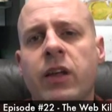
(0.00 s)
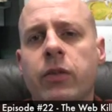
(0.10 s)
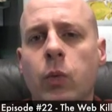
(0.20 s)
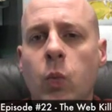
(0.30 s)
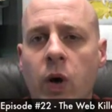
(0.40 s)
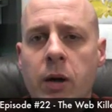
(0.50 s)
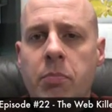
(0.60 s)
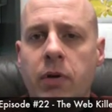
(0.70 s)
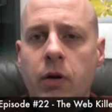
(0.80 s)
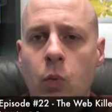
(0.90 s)
the
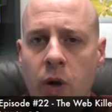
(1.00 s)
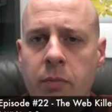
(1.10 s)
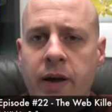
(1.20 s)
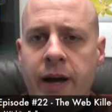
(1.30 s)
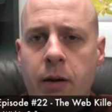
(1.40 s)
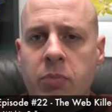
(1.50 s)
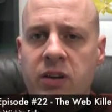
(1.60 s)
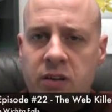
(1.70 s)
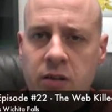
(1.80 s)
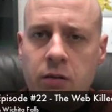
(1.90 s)
web app
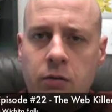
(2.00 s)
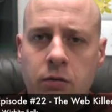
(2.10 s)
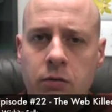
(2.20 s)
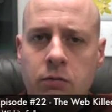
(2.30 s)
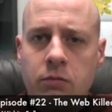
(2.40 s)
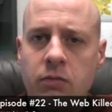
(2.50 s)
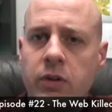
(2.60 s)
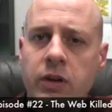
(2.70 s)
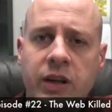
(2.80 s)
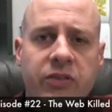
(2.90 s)
killed
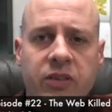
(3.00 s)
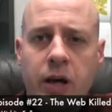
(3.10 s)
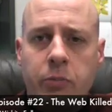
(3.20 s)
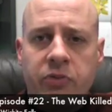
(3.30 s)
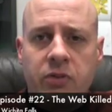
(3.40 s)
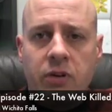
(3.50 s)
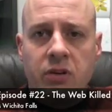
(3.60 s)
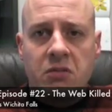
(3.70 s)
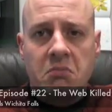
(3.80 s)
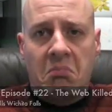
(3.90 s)
the desktop star.